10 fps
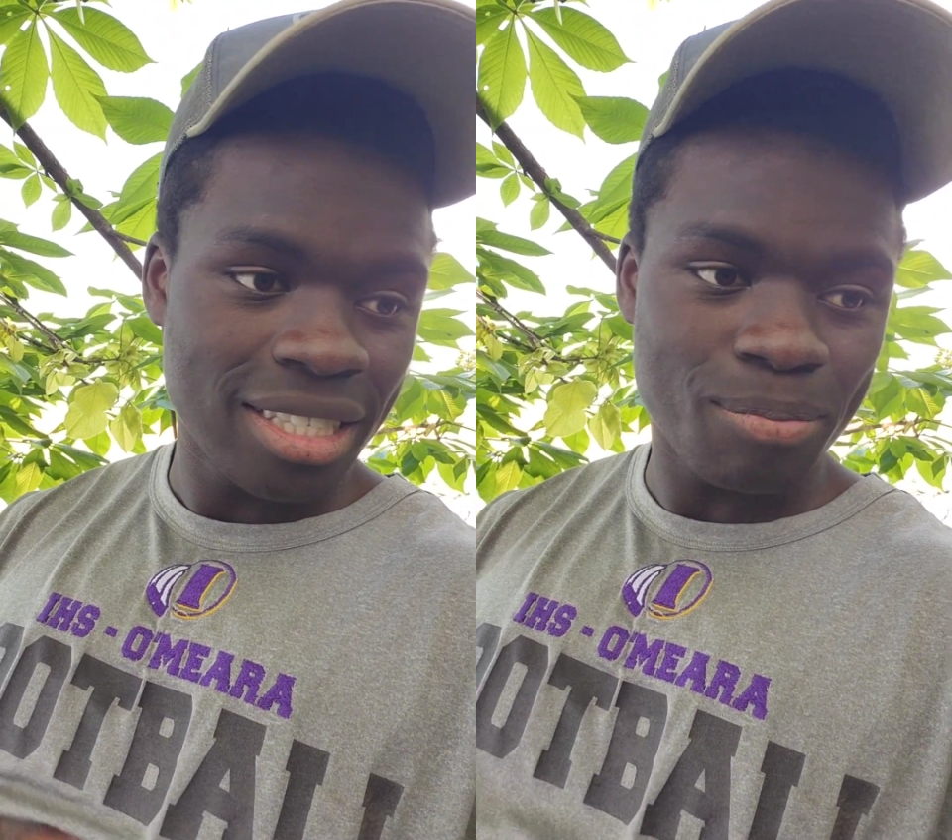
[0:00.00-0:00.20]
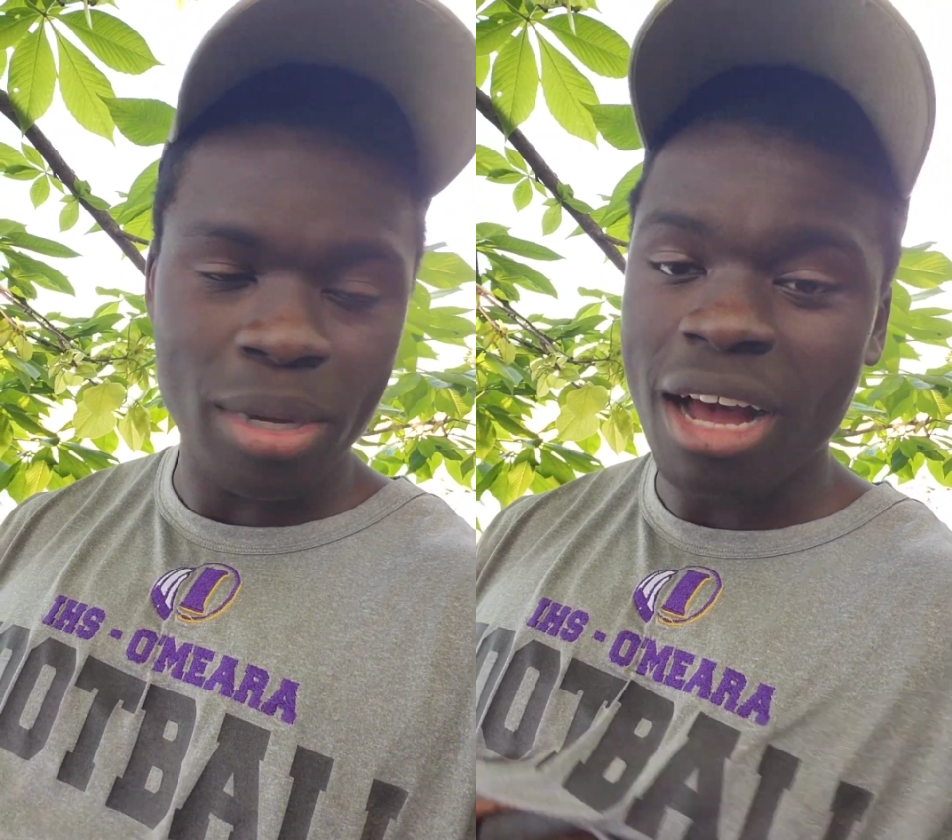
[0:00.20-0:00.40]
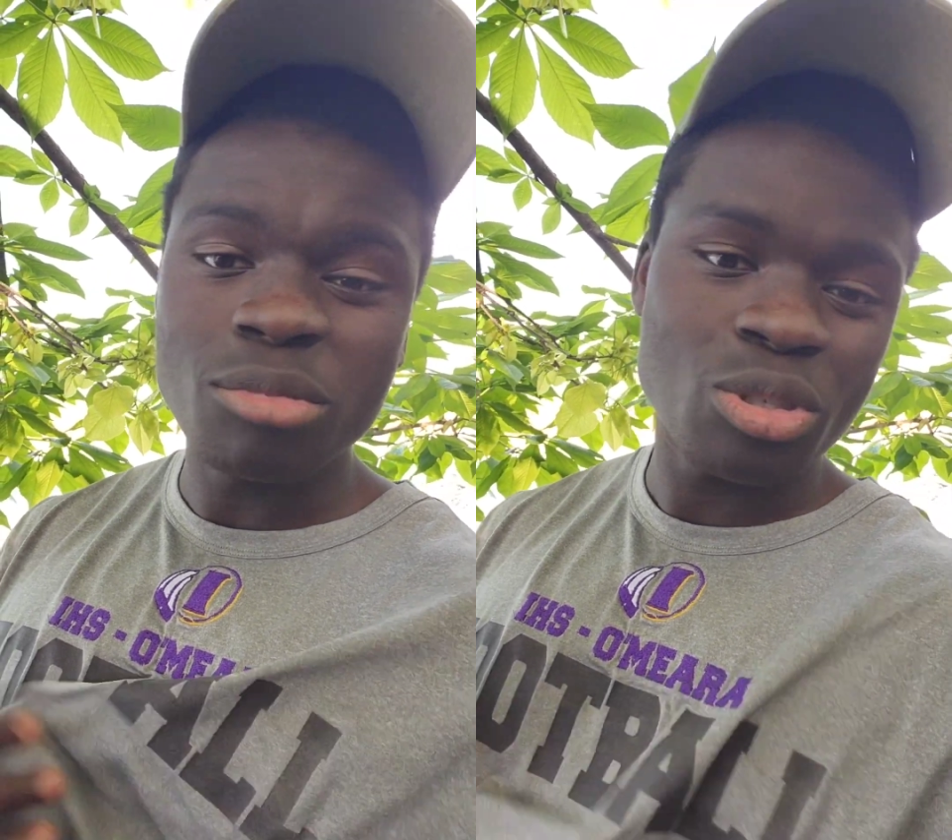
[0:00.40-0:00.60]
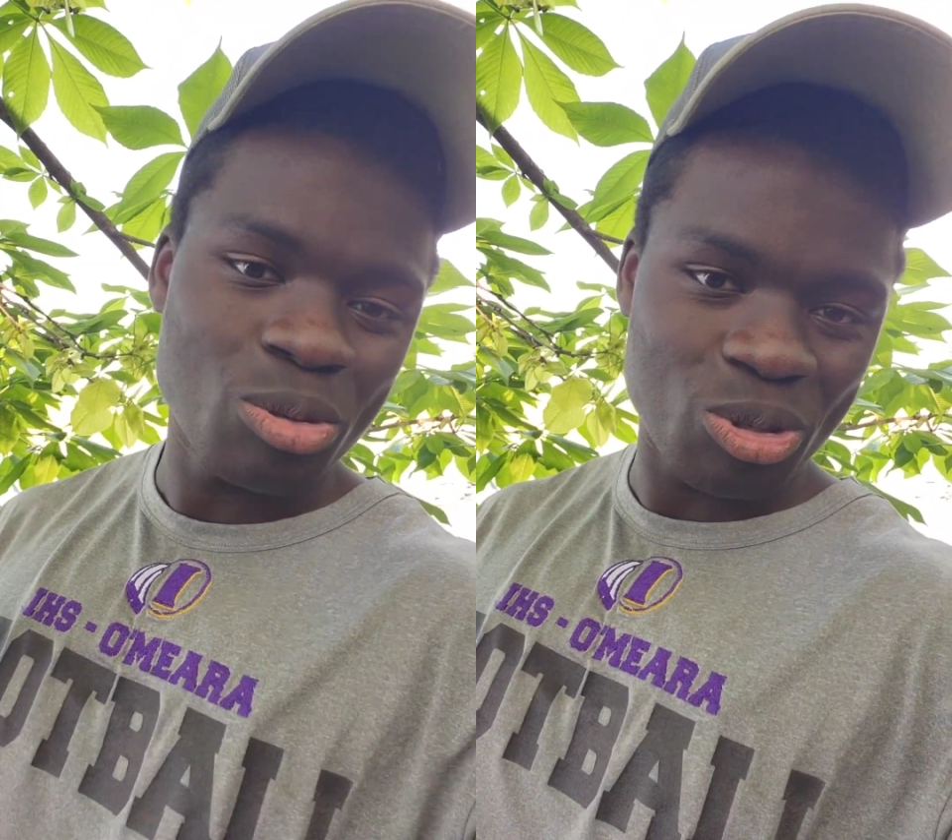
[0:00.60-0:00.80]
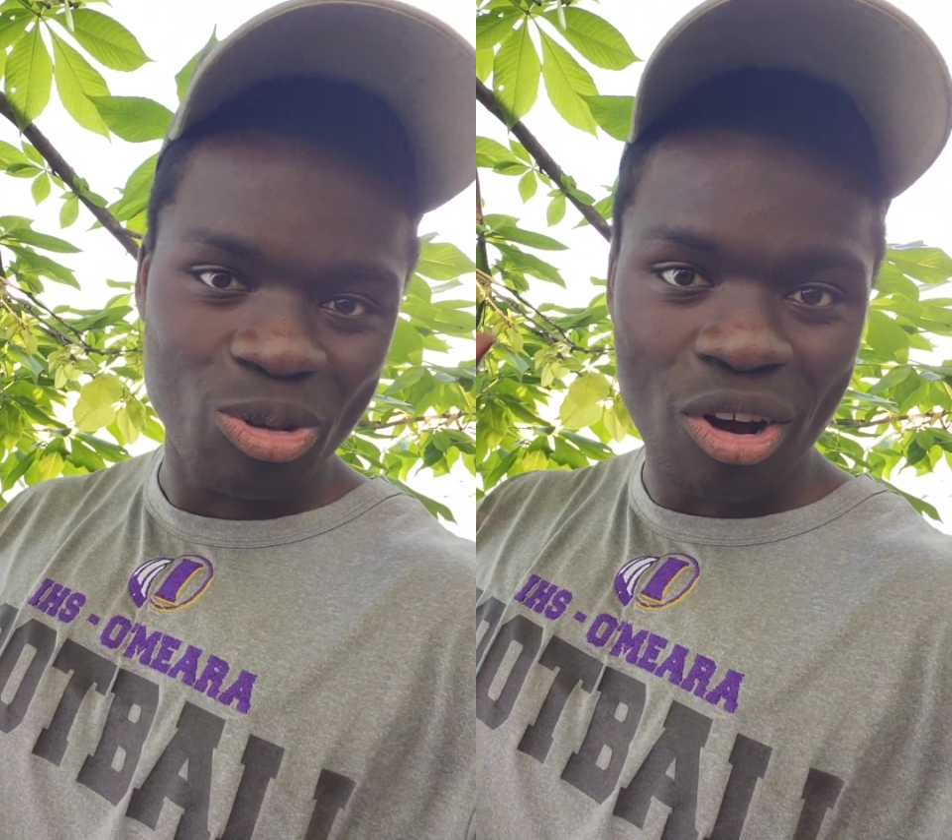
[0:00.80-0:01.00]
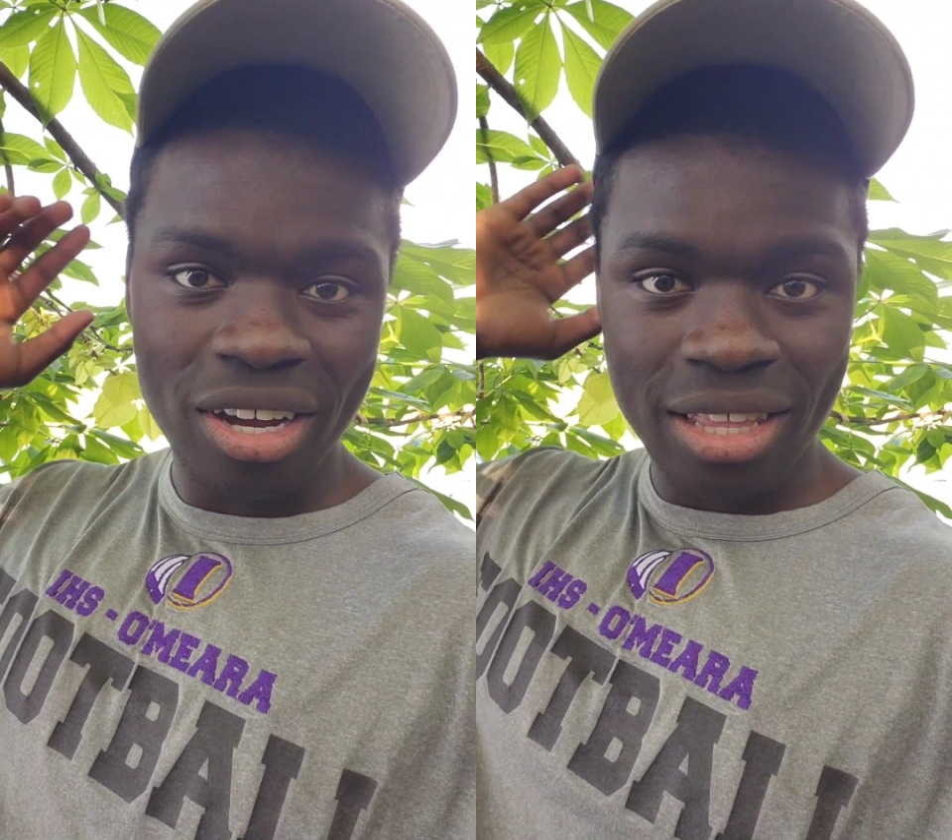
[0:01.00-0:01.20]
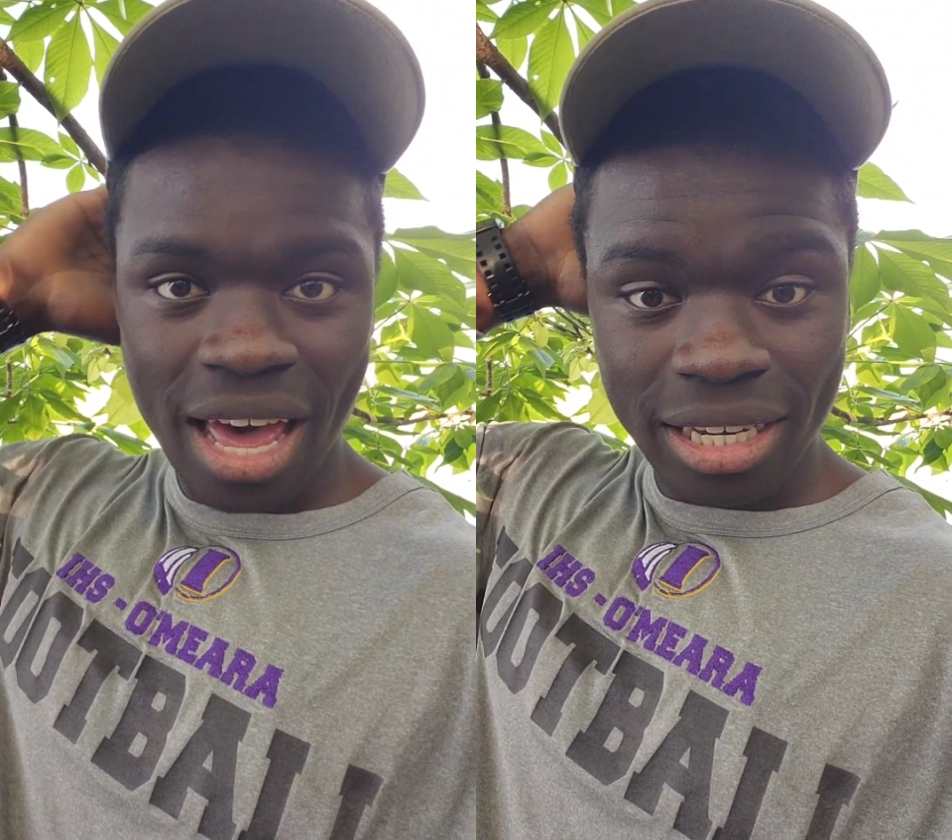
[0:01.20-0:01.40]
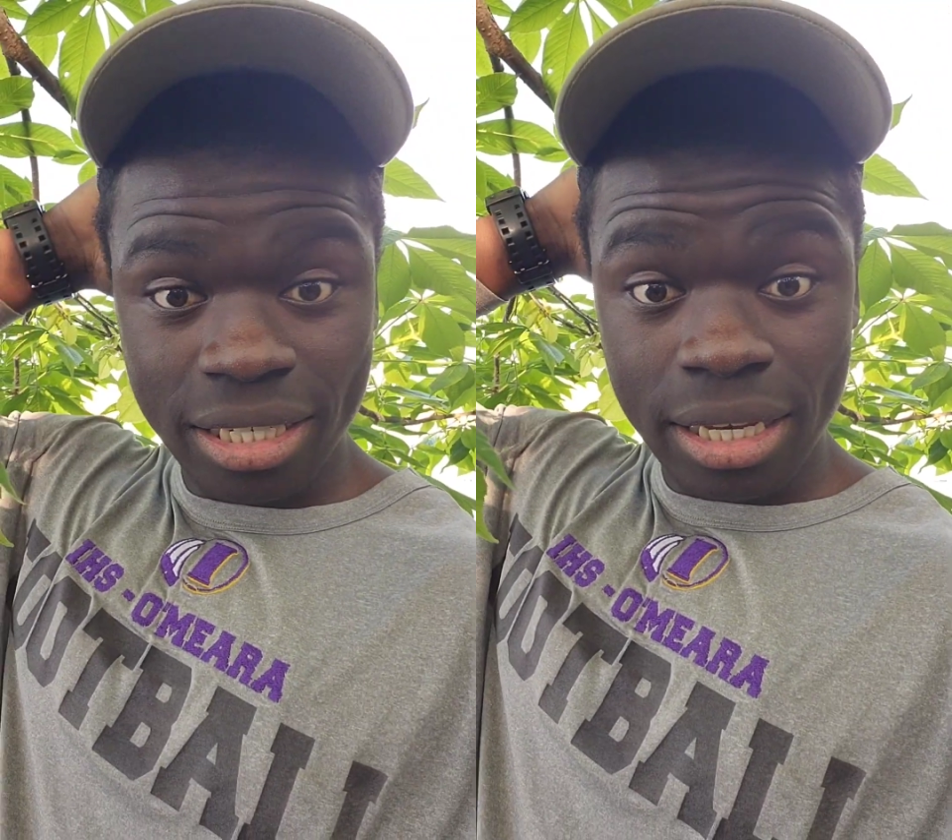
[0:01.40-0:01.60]
becomes too strong, and they
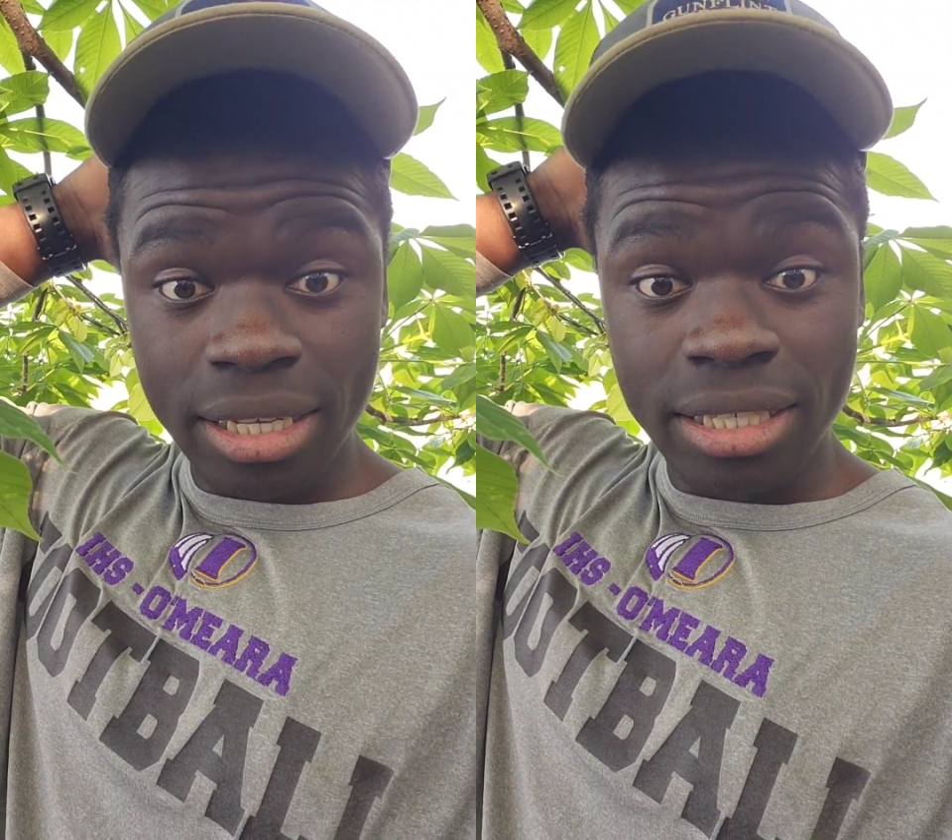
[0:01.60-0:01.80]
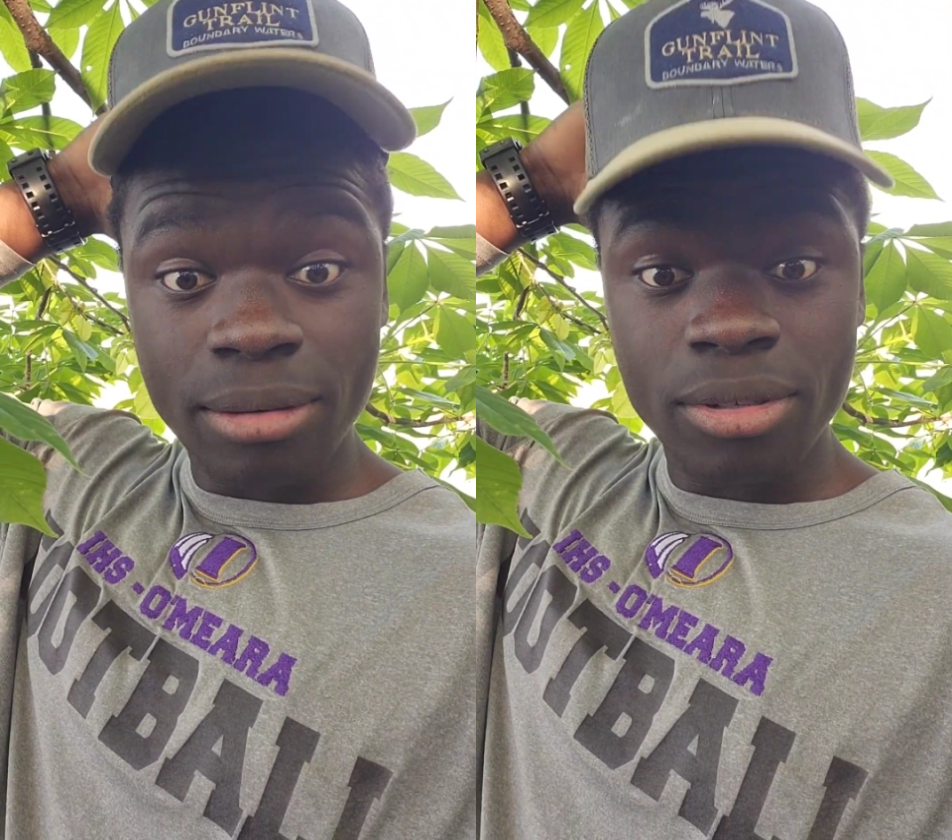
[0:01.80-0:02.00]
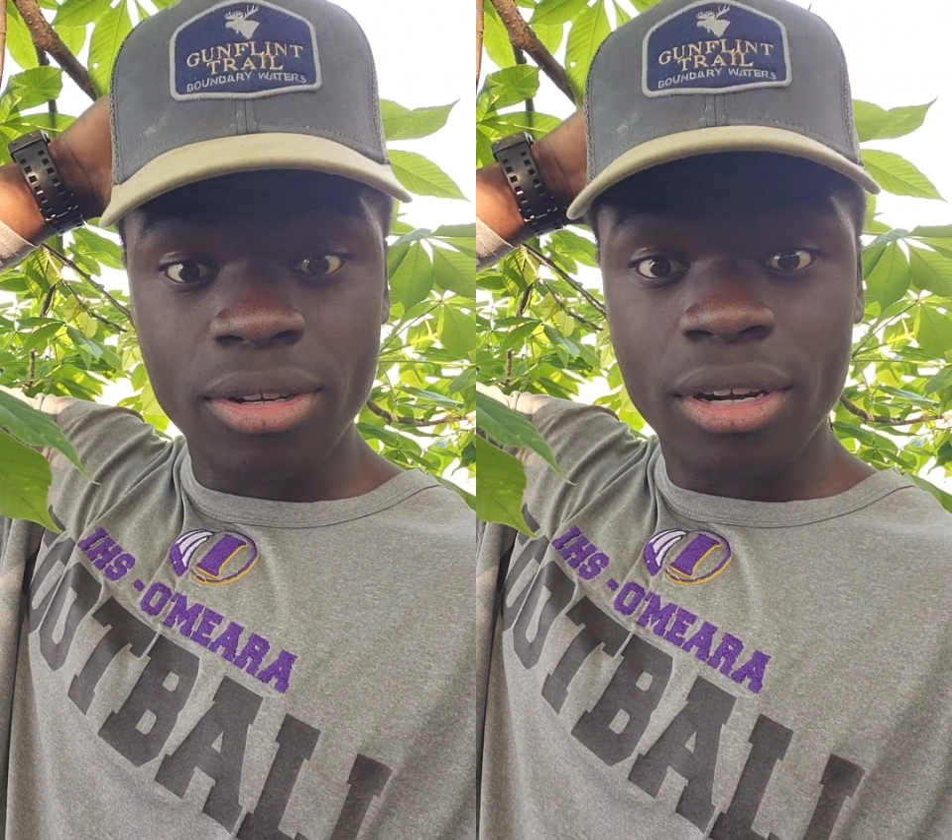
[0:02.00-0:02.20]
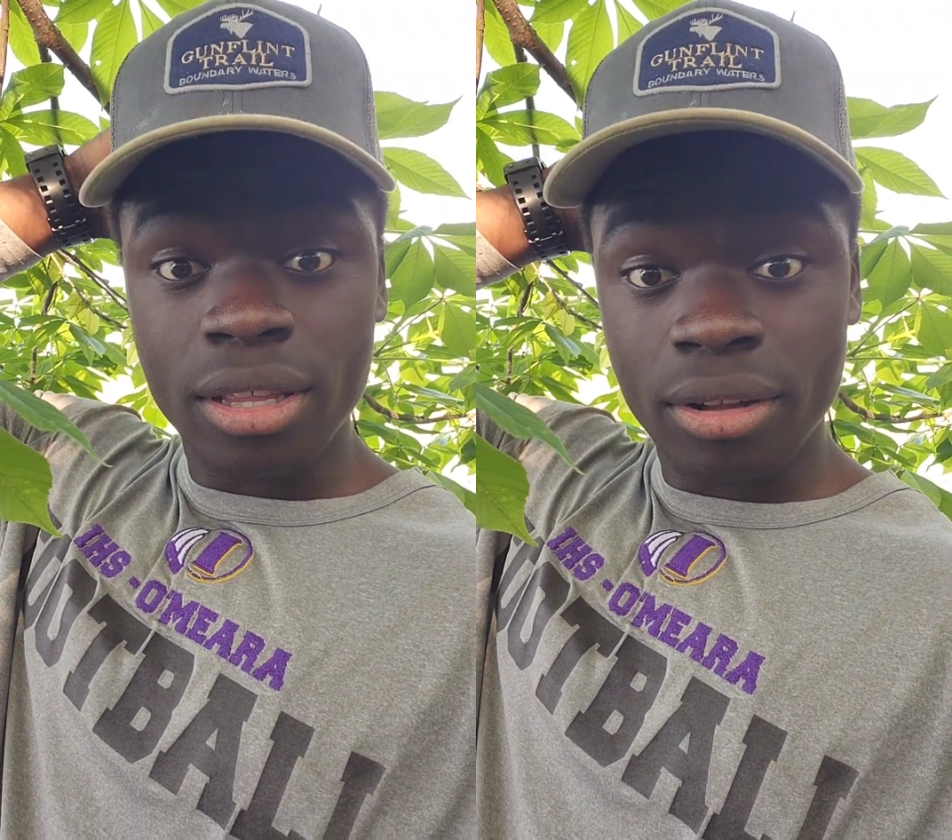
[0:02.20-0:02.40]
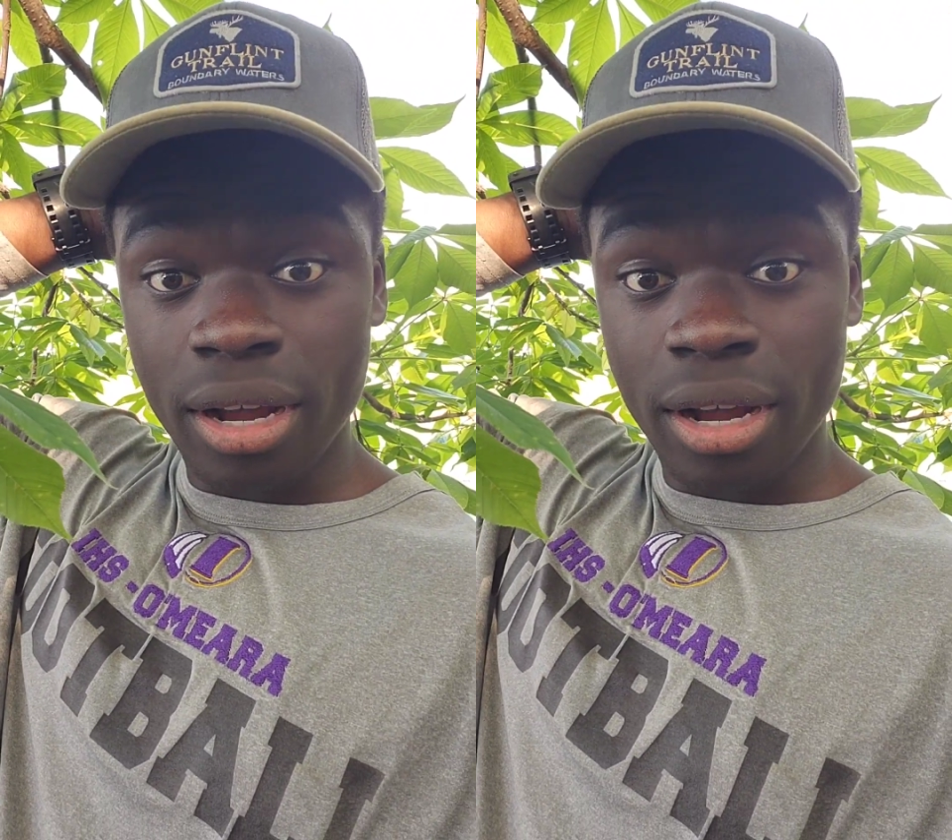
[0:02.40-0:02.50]
actually eat some of their